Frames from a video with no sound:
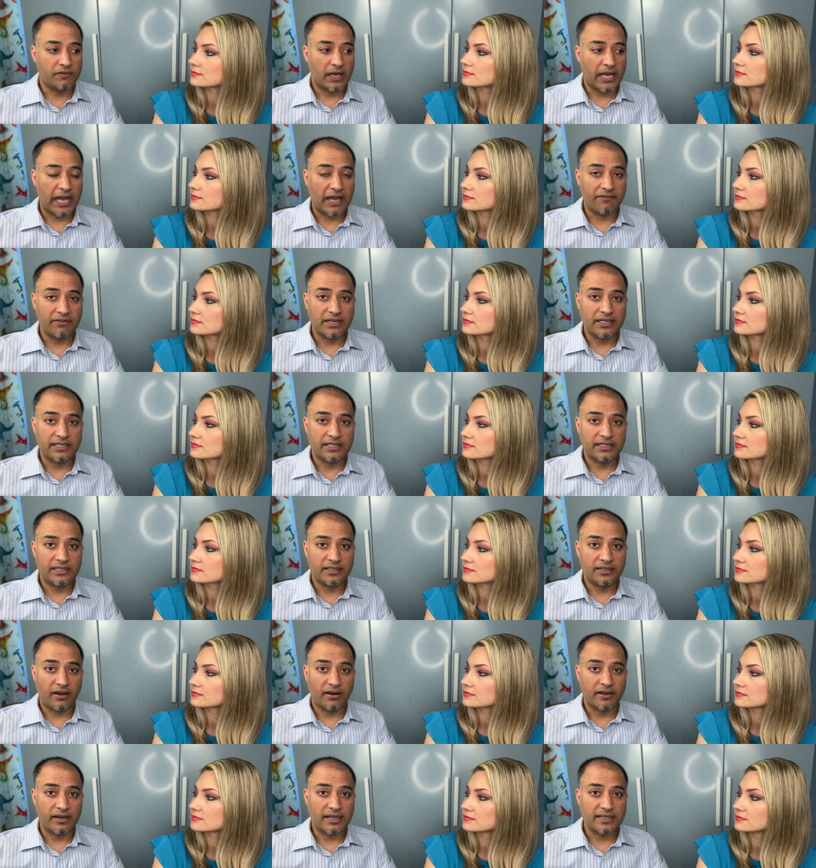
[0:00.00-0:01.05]
Speaker 1: haven't
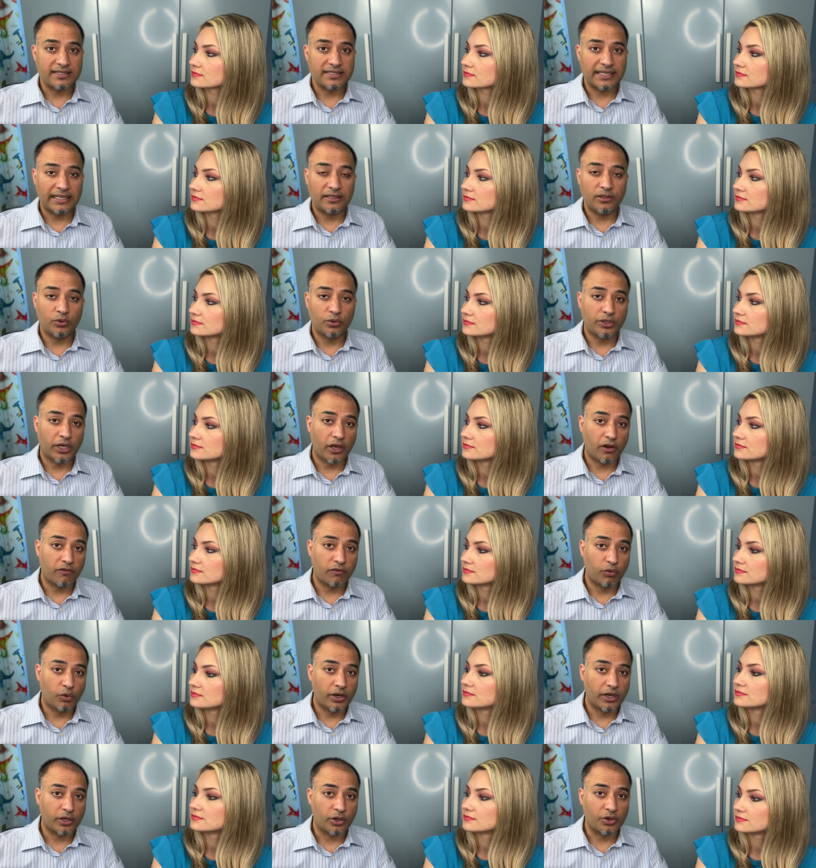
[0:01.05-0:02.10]
done a single day of
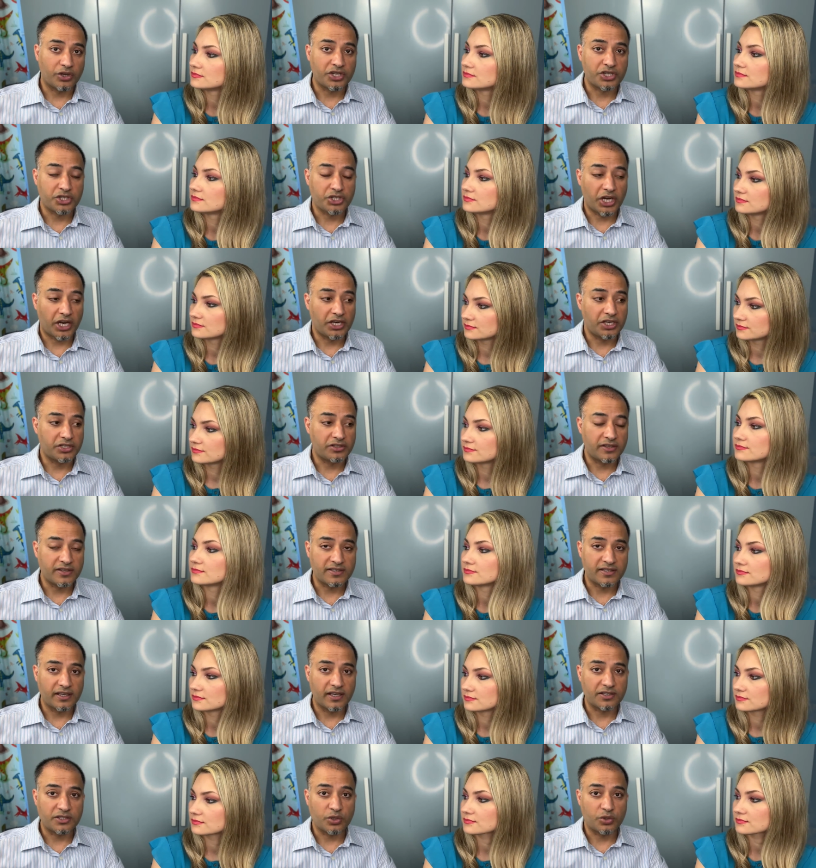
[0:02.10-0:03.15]
work on Exchange this
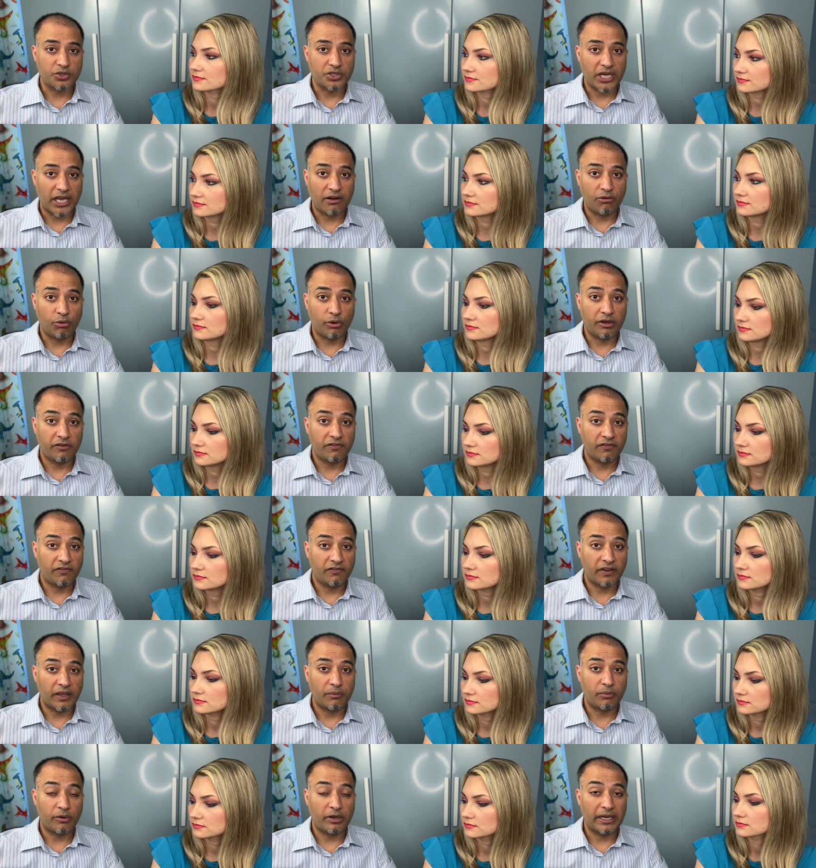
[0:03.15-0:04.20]
year, so January,
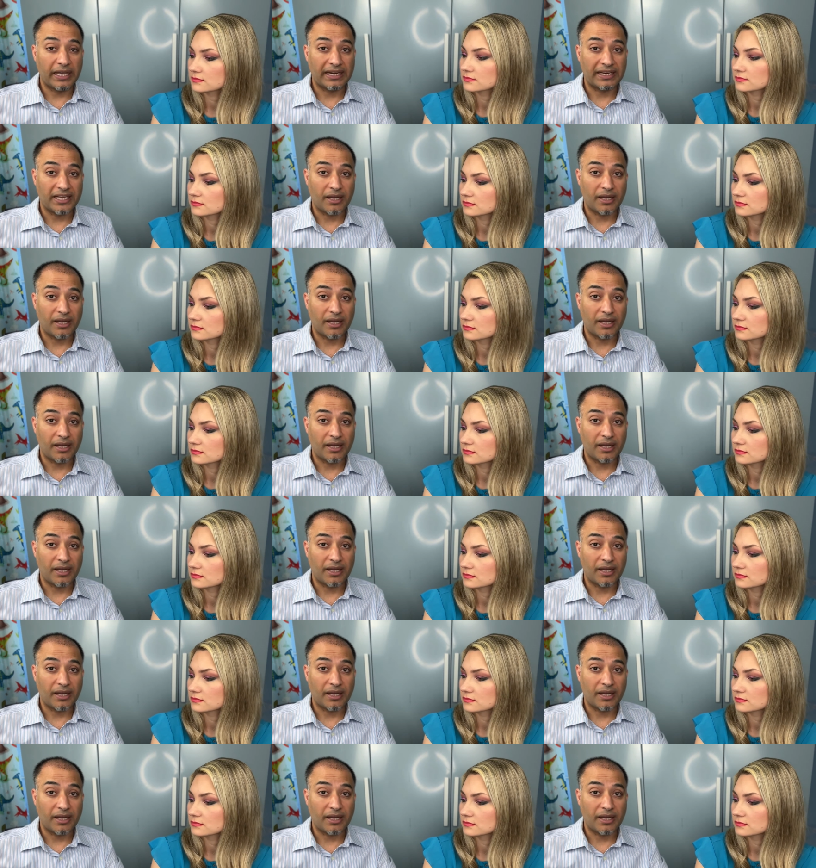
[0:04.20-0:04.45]
February and